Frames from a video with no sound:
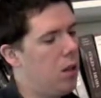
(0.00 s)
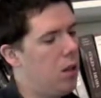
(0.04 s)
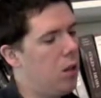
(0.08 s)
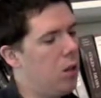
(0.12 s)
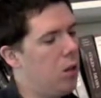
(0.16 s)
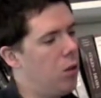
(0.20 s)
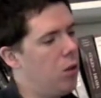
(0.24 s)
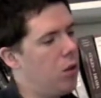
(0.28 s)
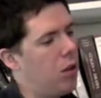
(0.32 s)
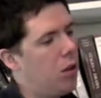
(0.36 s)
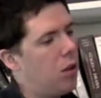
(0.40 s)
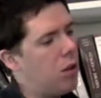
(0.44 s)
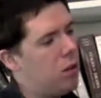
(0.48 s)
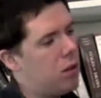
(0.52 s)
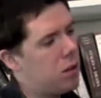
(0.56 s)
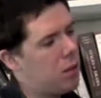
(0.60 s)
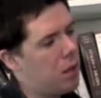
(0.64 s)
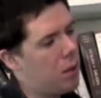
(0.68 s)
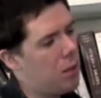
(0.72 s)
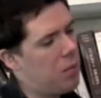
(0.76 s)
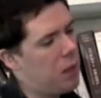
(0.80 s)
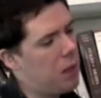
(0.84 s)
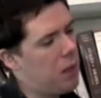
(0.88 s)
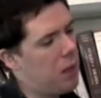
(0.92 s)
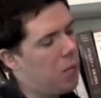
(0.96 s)
There is
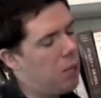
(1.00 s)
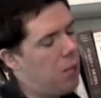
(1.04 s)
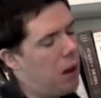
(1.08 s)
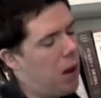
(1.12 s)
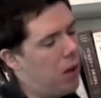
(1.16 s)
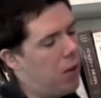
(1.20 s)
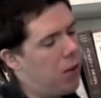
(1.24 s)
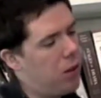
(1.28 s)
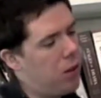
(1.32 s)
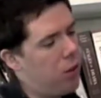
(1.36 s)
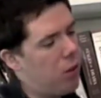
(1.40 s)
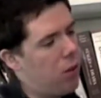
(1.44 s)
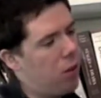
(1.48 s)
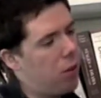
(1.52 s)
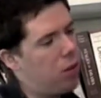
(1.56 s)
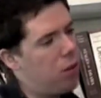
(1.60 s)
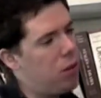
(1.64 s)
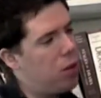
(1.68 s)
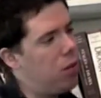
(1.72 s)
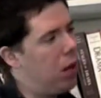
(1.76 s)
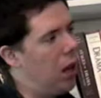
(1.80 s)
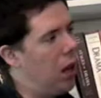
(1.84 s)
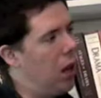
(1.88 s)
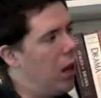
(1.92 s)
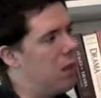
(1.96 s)
something about, there were a
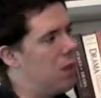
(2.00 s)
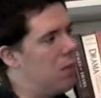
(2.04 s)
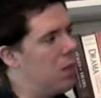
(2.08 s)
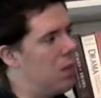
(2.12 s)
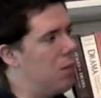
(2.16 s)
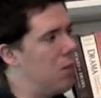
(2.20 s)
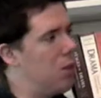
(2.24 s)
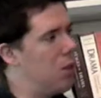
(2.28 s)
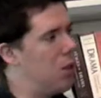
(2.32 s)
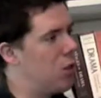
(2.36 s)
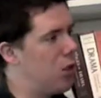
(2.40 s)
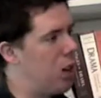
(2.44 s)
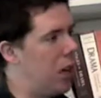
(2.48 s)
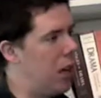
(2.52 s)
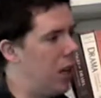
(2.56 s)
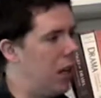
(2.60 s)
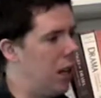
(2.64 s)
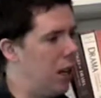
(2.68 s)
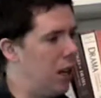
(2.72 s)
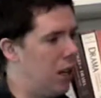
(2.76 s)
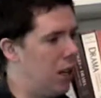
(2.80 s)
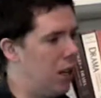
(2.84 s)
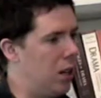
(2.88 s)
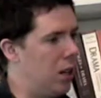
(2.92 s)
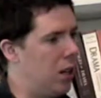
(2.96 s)
few lines in Miss
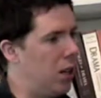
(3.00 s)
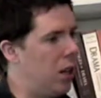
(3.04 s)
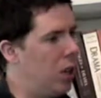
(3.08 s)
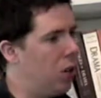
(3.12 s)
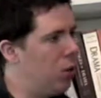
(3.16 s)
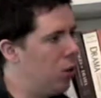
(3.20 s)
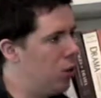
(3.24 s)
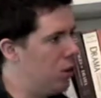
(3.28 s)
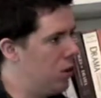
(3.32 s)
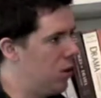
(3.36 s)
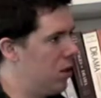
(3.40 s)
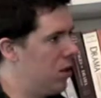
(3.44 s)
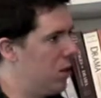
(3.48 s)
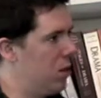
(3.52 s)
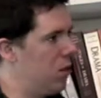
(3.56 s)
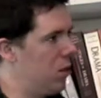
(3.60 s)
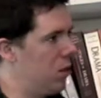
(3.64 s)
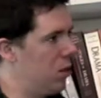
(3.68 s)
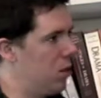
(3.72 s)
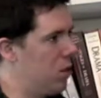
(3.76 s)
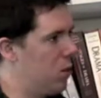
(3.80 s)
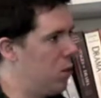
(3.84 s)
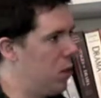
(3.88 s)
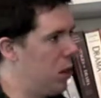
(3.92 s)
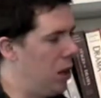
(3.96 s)
Chatelaine, which was the
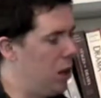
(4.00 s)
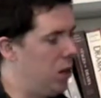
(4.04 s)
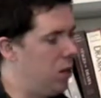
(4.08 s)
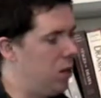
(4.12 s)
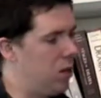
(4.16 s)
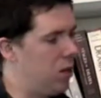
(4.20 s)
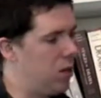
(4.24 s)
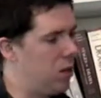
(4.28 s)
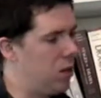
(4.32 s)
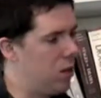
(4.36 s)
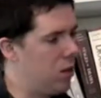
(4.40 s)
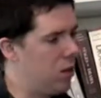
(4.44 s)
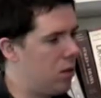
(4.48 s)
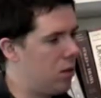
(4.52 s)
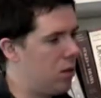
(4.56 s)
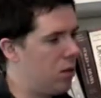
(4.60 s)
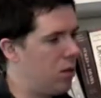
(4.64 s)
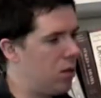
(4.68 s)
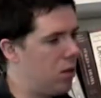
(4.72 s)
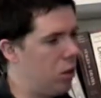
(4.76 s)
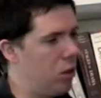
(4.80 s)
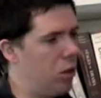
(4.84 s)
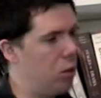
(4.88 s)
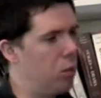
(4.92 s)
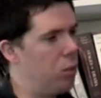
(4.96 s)
first play, which is a
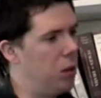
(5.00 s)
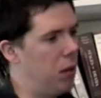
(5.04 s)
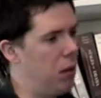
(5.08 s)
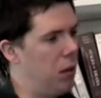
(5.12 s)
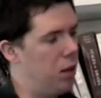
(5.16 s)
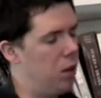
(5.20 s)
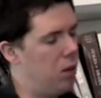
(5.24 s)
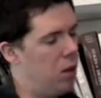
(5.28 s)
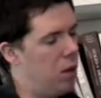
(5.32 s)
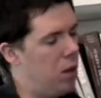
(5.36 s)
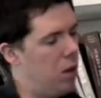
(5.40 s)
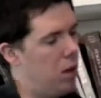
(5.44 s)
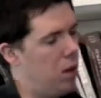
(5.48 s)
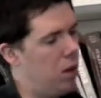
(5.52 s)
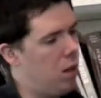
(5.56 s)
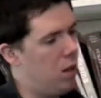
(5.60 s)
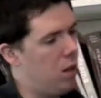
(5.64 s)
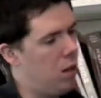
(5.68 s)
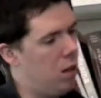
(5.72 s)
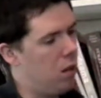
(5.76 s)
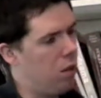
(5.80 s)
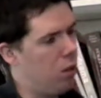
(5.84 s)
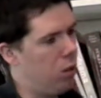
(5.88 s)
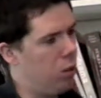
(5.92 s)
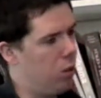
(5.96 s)
solo play,
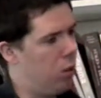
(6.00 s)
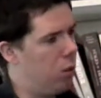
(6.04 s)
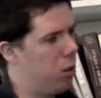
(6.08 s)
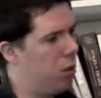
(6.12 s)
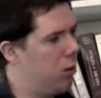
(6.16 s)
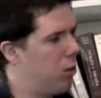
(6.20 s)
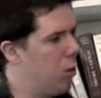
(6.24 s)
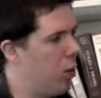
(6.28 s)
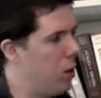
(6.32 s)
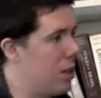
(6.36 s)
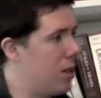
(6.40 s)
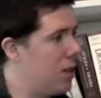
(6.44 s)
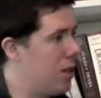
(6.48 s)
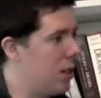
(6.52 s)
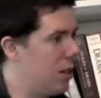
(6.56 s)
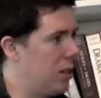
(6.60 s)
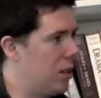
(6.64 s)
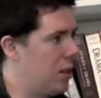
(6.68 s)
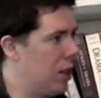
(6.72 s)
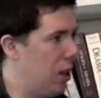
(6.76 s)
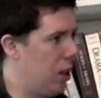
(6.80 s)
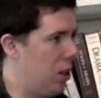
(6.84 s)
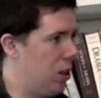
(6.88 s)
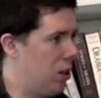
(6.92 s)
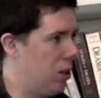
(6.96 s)
with 46
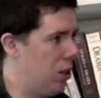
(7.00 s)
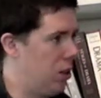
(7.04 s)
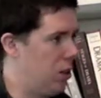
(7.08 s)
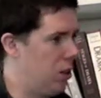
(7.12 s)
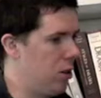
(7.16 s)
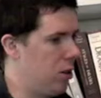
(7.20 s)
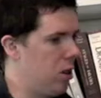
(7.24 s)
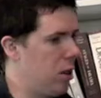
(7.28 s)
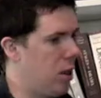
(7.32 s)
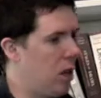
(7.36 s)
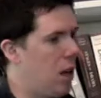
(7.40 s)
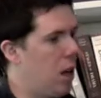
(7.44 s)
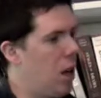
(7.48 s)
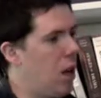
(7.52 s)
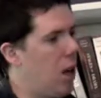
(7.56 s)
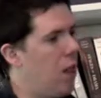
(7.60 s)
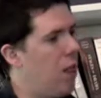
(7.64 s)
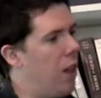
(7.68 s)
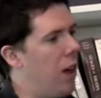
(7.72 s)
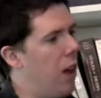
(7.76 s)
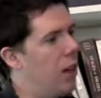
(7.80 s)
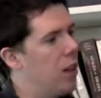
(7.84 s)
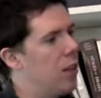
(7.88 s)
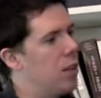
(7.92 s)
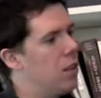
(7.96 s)
characters,
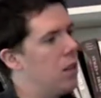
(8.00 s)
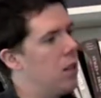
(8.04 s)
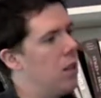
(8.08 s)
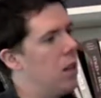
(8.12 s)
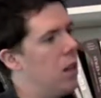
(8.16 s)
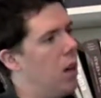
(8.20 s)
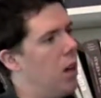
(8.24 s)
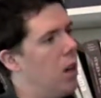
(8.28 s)
that